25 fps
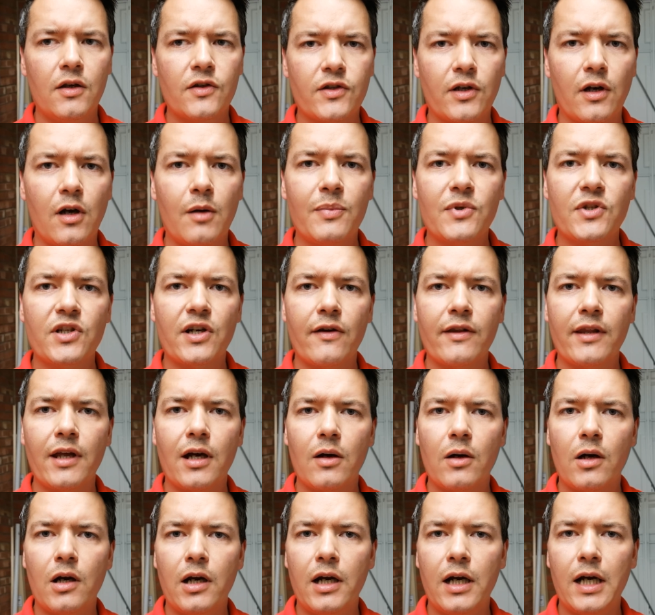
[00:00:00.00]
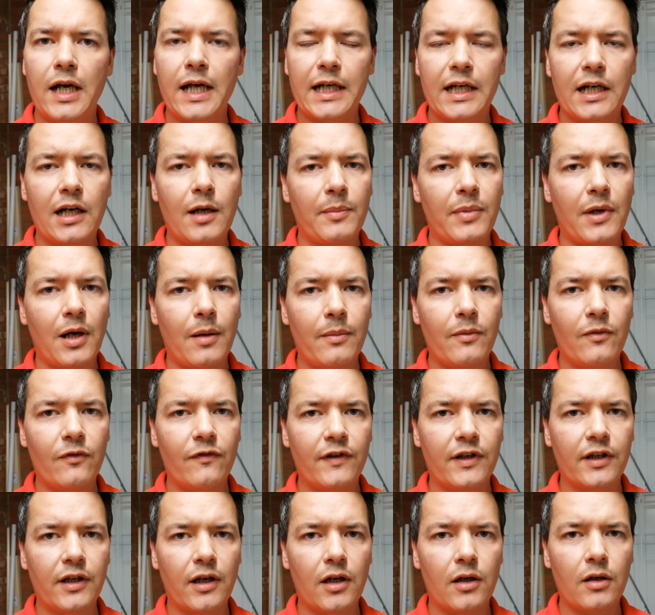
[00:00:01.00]
So I'll be sharing that uh, in an
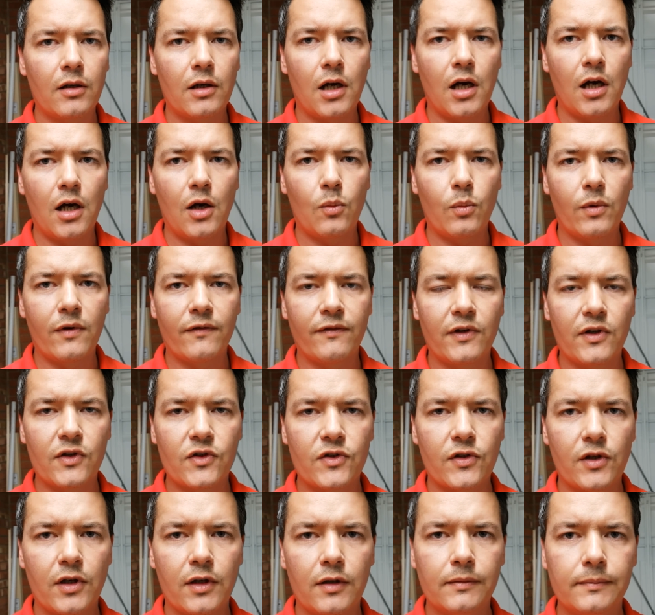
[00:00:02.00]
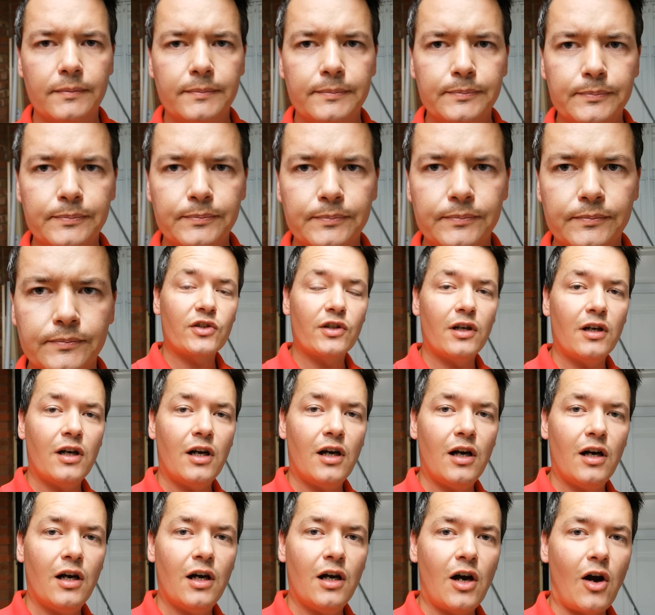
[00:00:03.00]
upcoming video uh, with you soon.
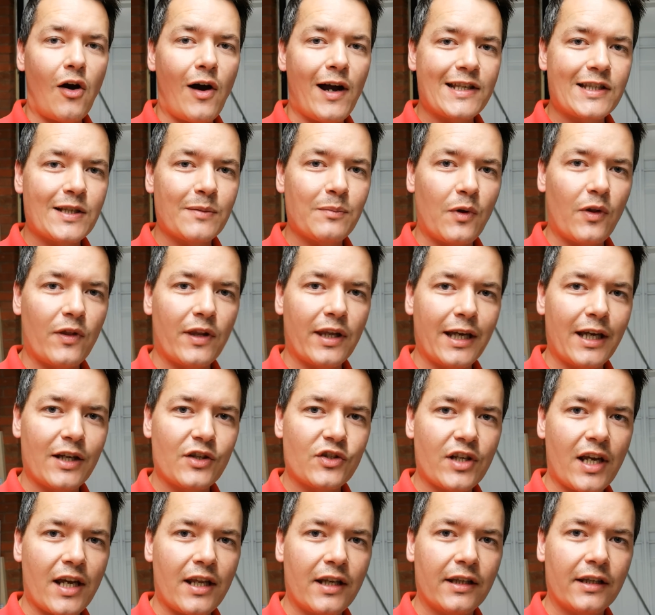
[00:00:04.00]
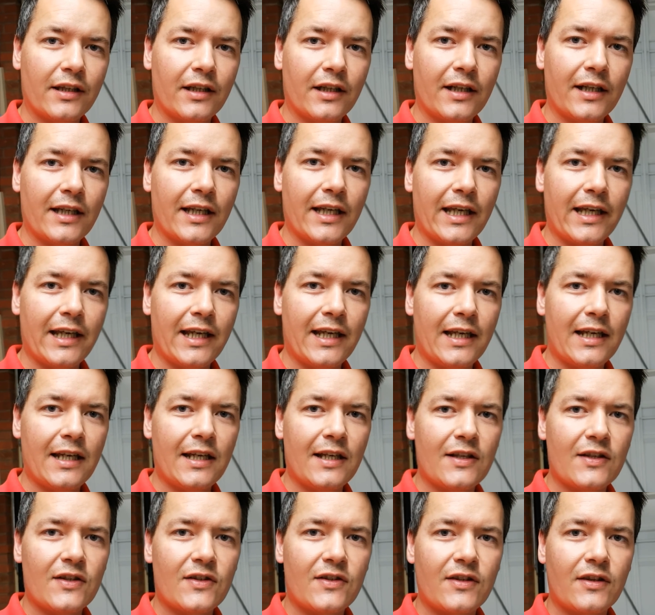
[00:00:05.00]
Extra uh, item on the agenda
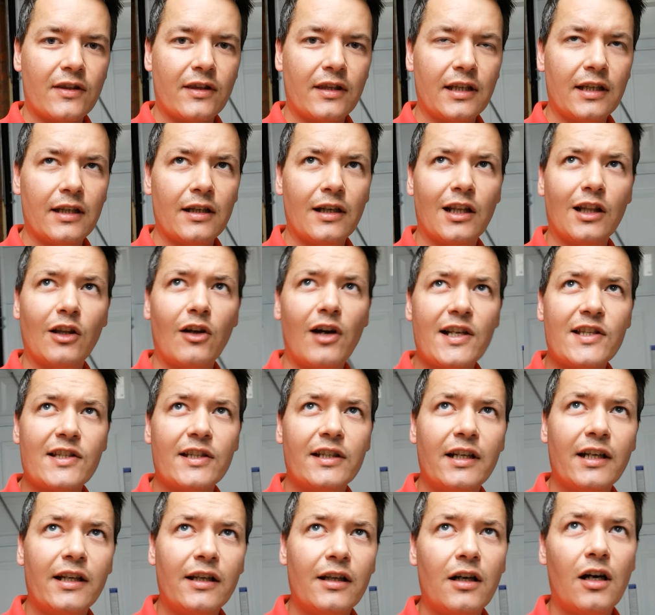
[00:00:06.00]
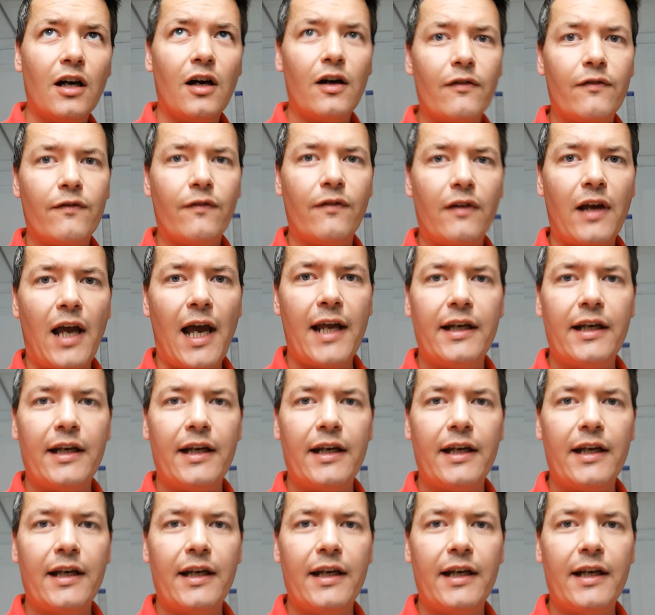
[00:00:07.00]
is the uh, lighting in here. I've